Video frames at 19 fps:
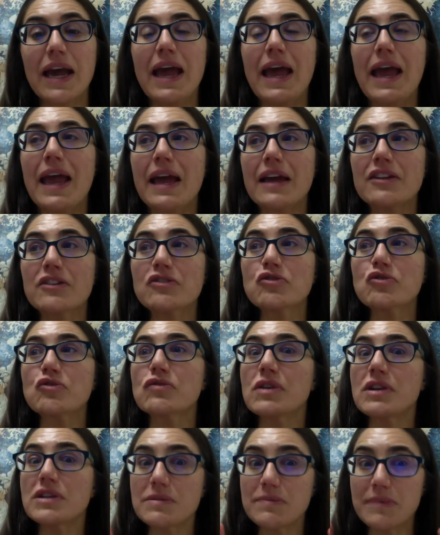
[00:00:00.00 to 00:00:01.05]
And
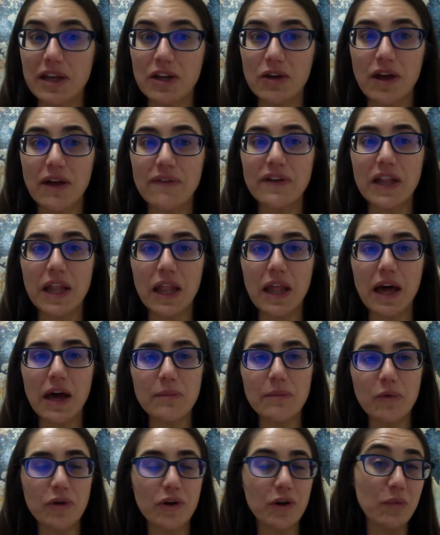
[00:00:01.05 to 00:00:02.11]
trust me, you'll have a lot
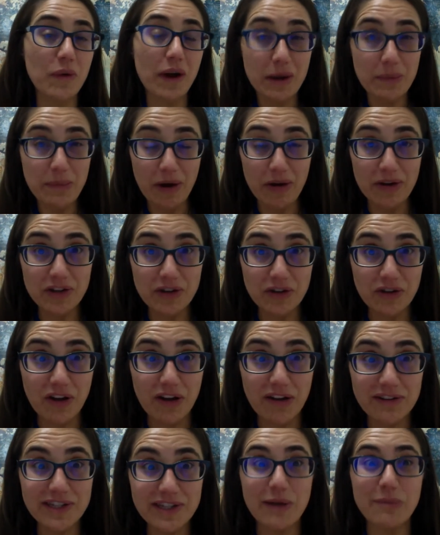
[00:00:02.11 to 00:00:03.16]
more to write about in your
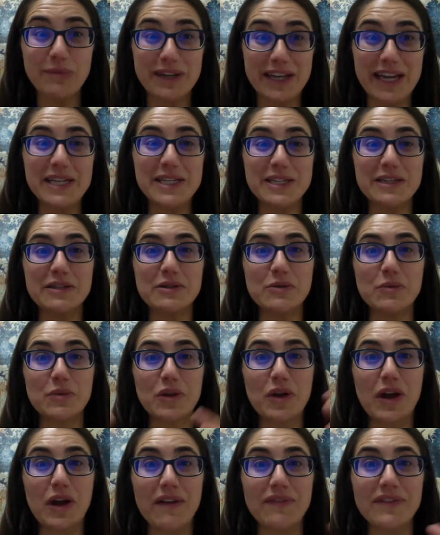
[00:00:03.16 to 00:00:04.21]
college applications when
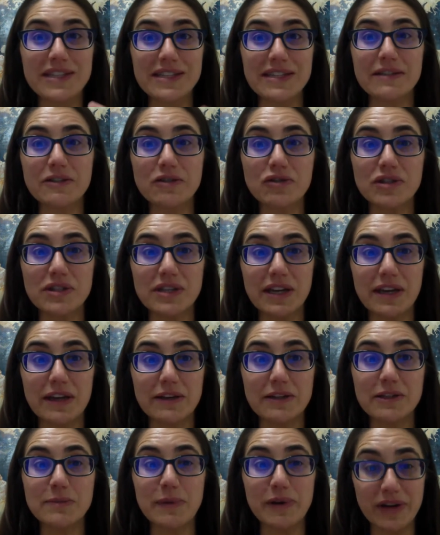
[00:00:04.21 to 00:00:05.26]
you have these interesting
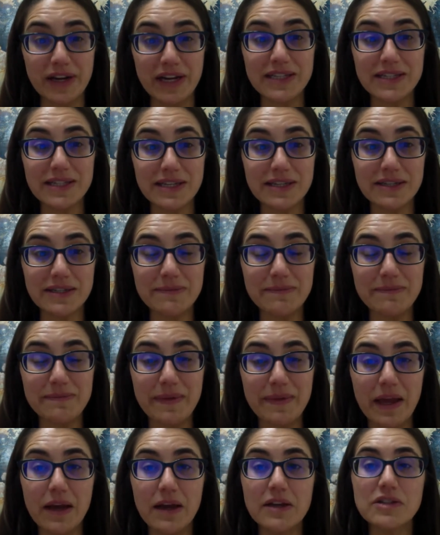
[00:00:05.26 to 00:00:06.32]
experiences.
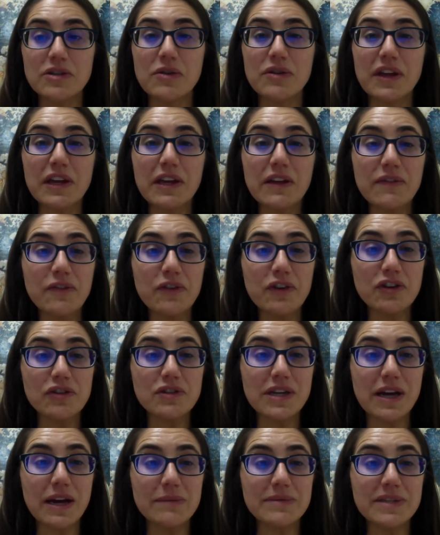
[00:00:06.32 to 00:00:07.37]
So thank you for your
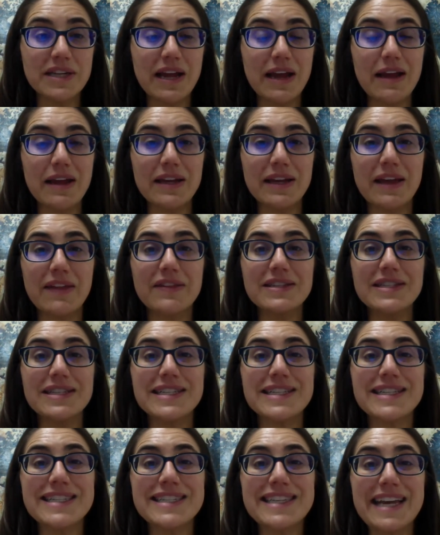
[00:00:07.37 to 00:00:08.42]
time today. Again, this
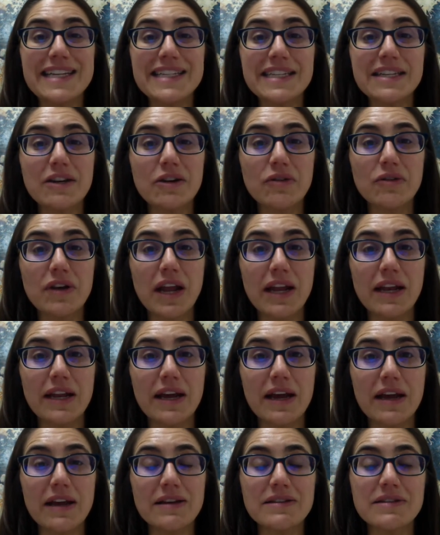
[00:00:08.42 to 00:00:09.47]
is Stacy
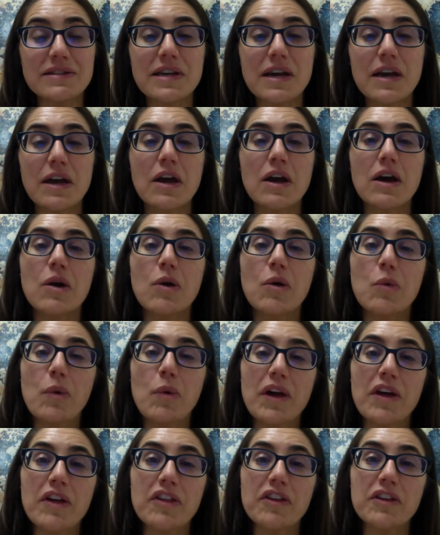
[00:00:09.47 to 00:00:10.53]
Hernandez
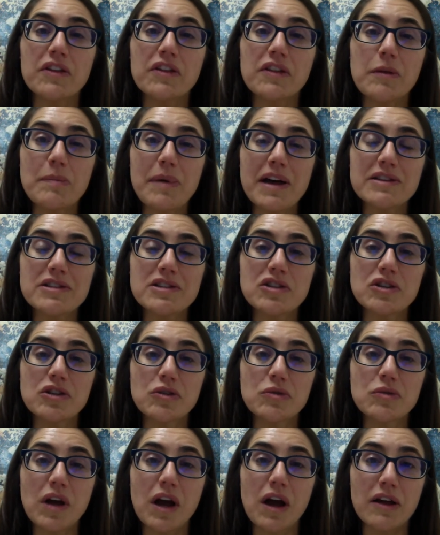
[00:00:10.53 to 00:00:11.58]
with The Best
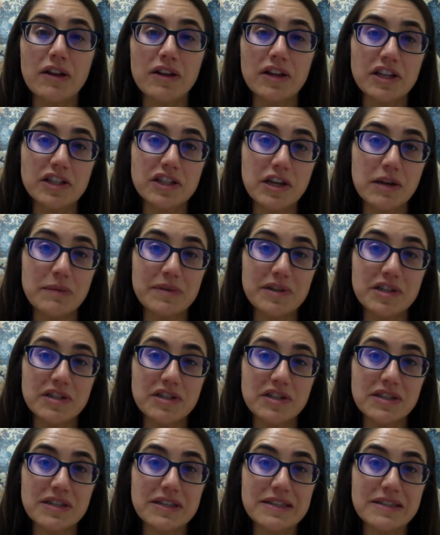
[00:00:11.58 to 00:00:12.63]
U College
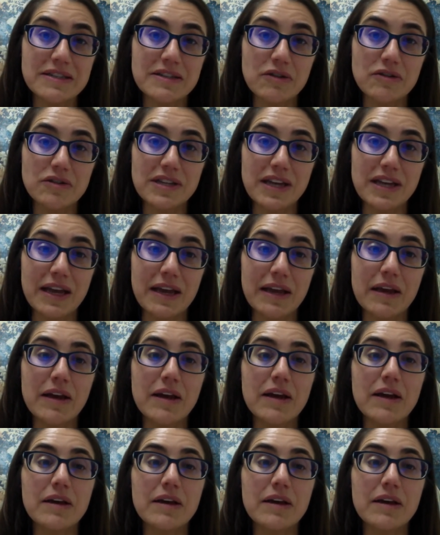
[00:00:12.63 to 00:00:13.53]
Admissions Consulting.